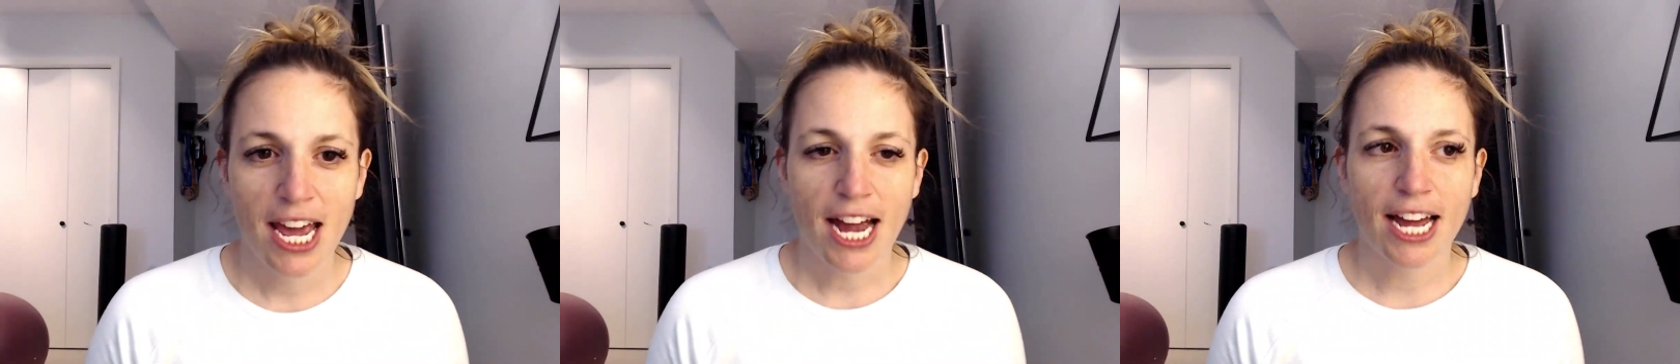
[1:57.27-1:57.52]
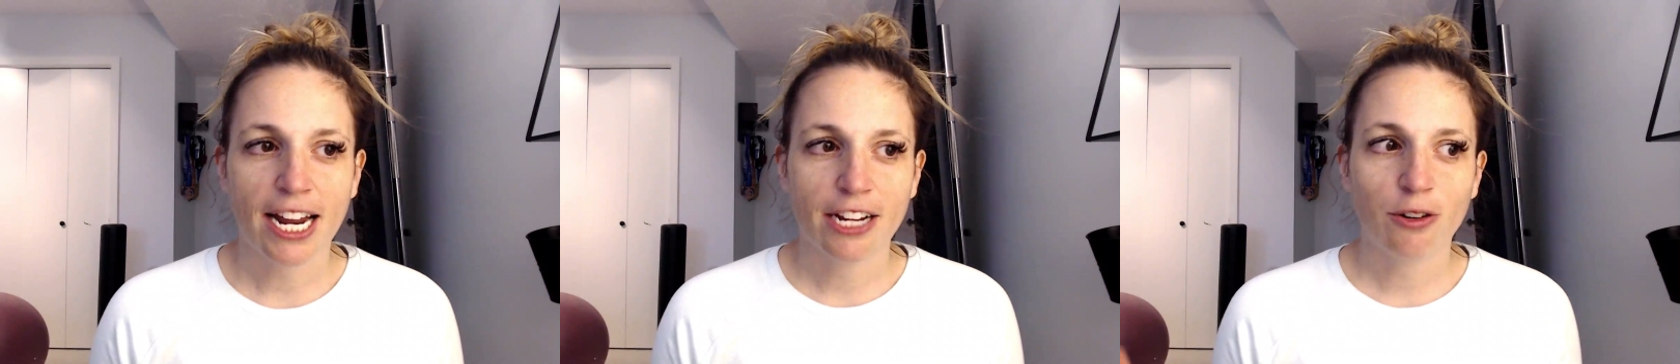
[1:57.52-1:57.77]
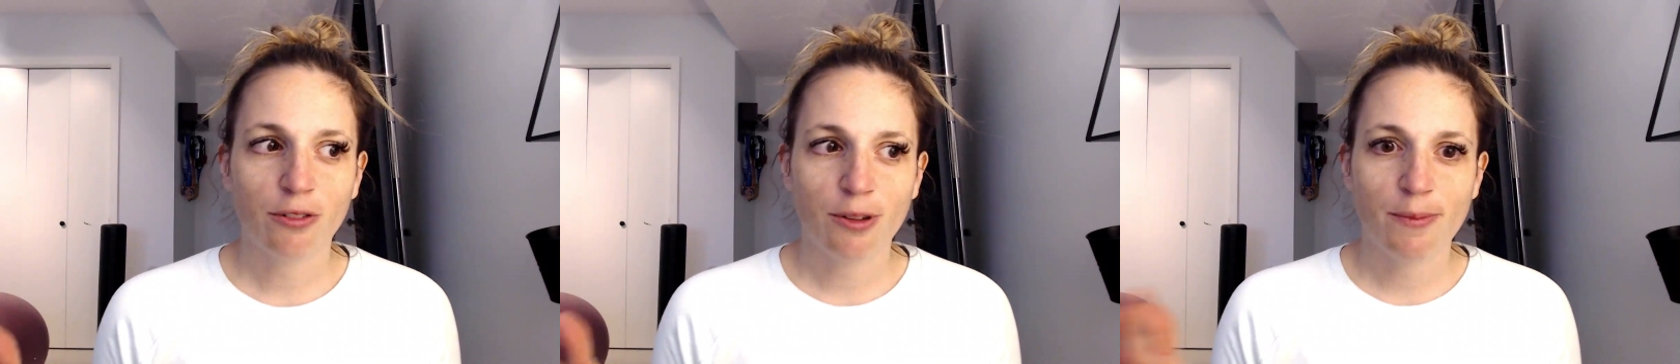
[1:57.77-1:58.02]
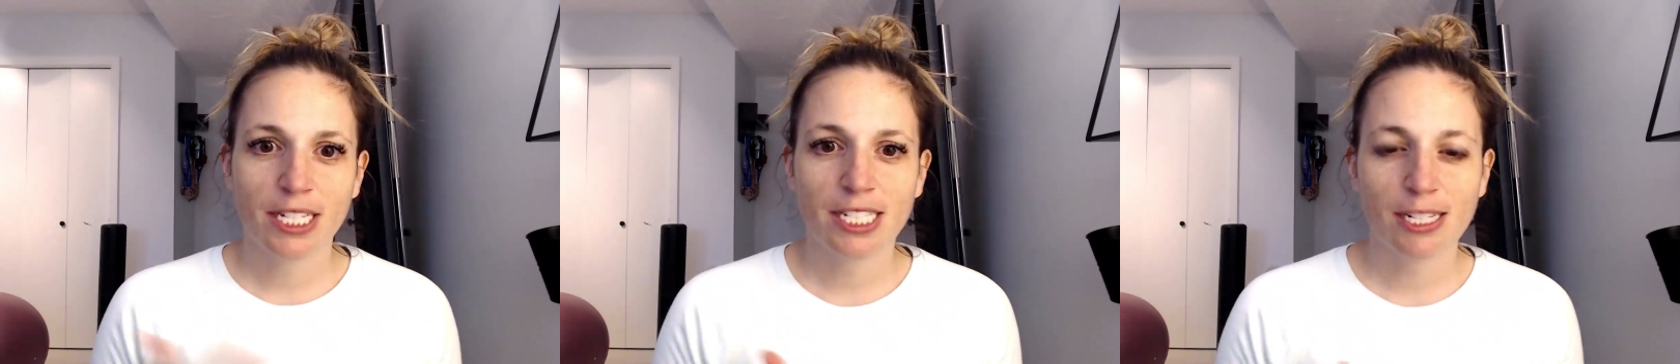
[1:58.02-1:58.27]
and I know the
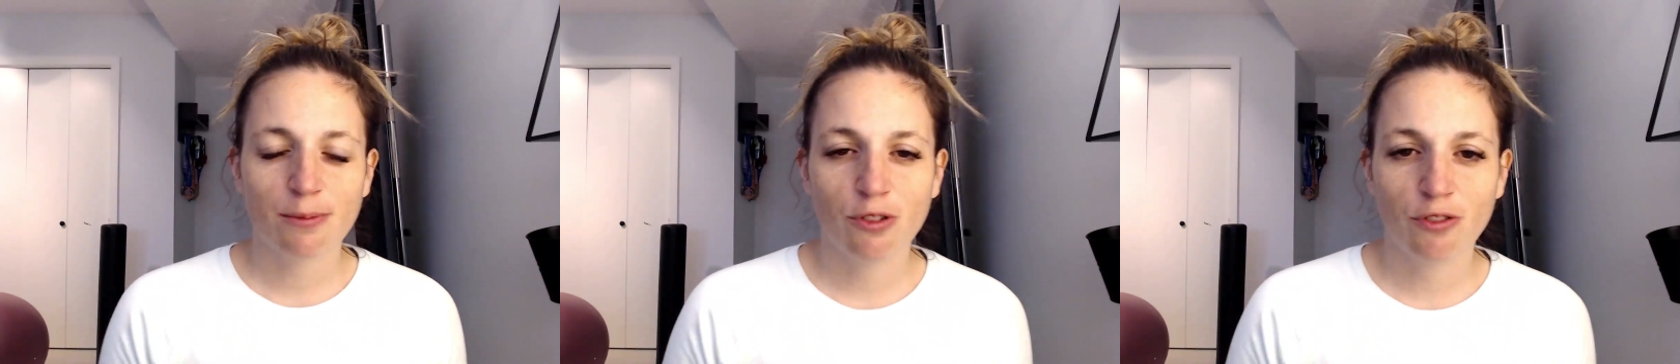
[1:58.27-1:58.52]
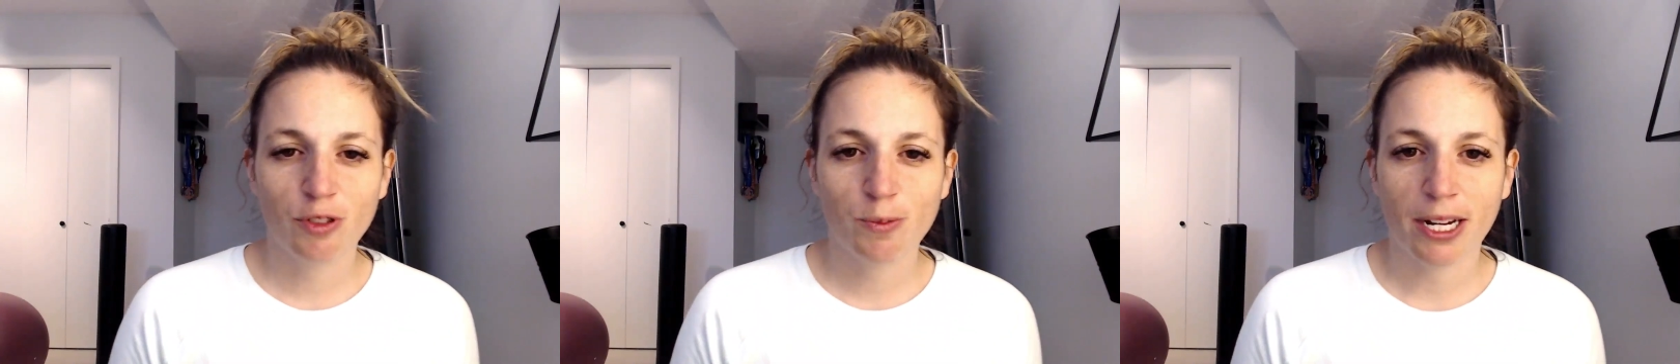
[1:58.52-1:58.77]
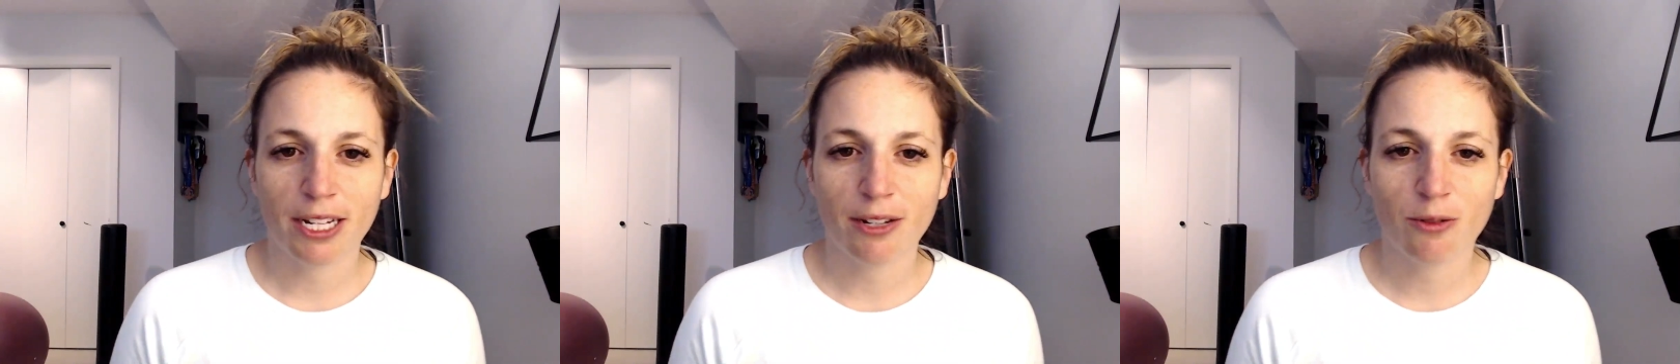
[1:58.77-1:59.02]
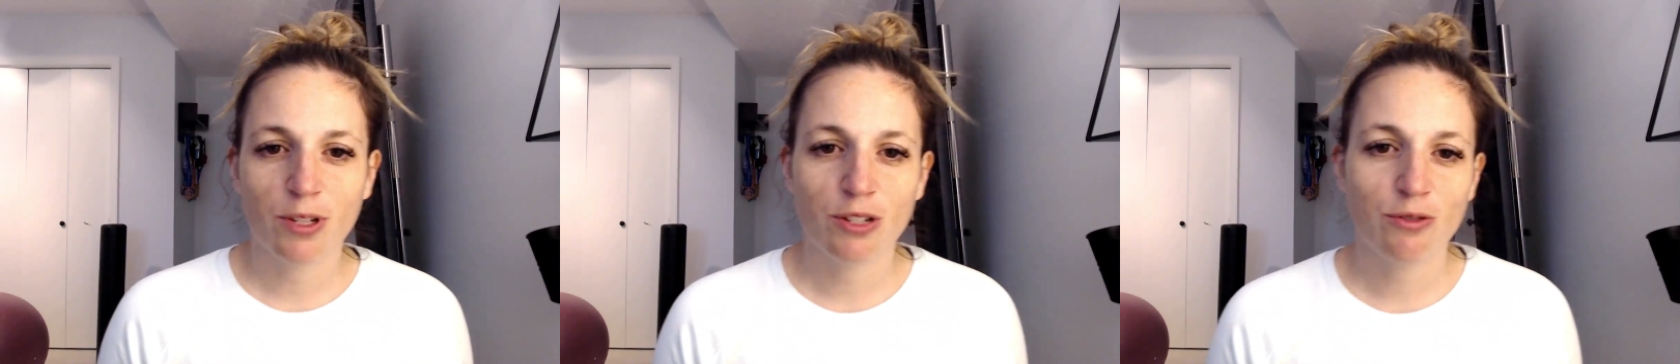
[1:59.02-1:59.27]
basic moves, but
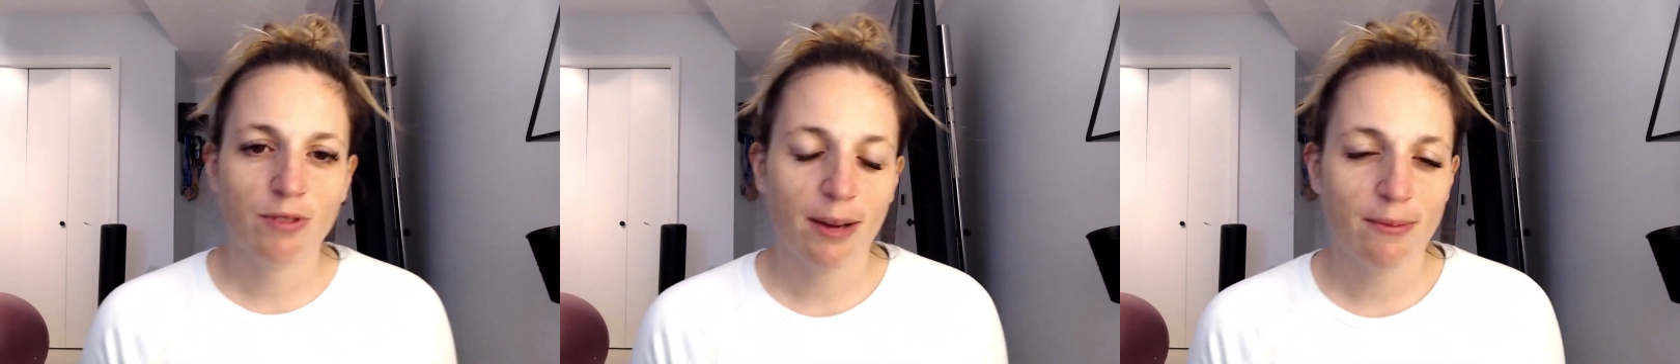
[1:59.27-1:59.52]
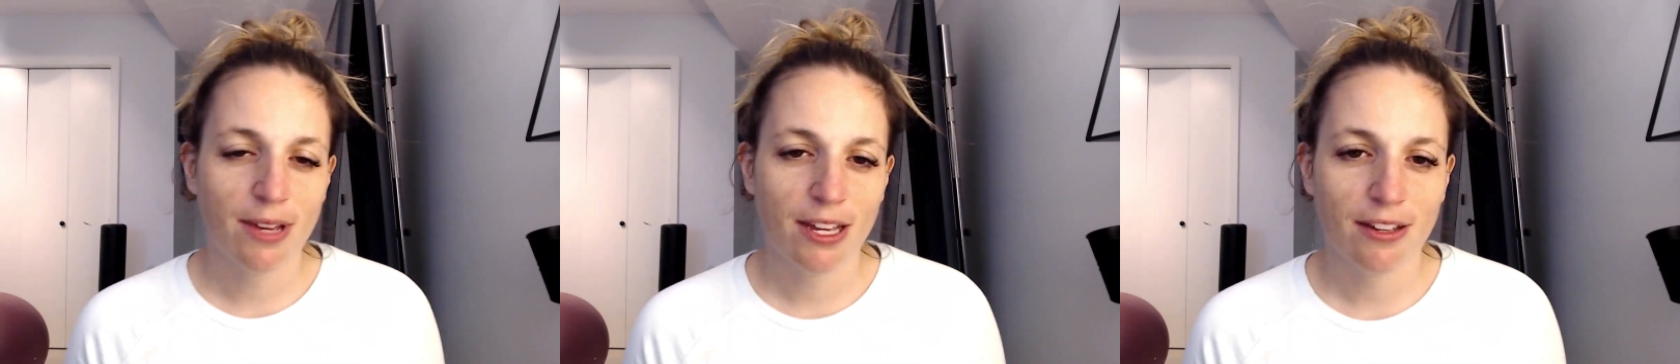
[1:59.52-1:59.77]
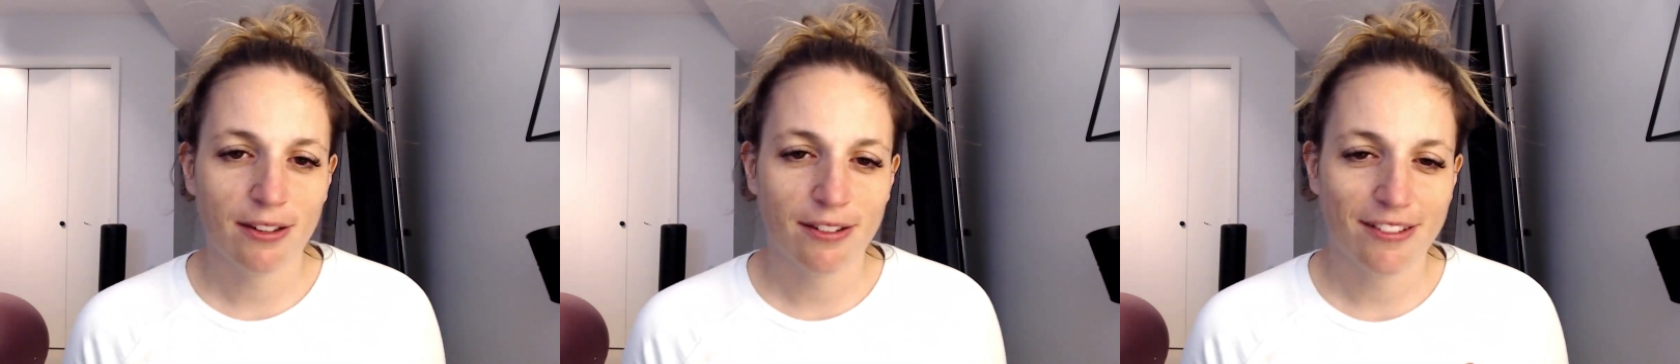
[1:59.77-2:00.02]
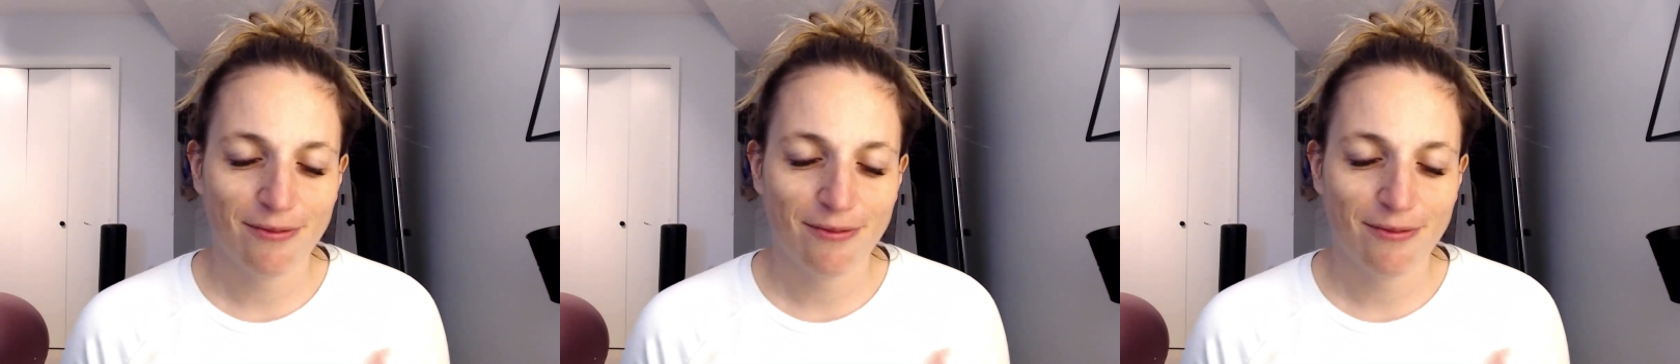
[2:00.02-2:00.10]
when you get me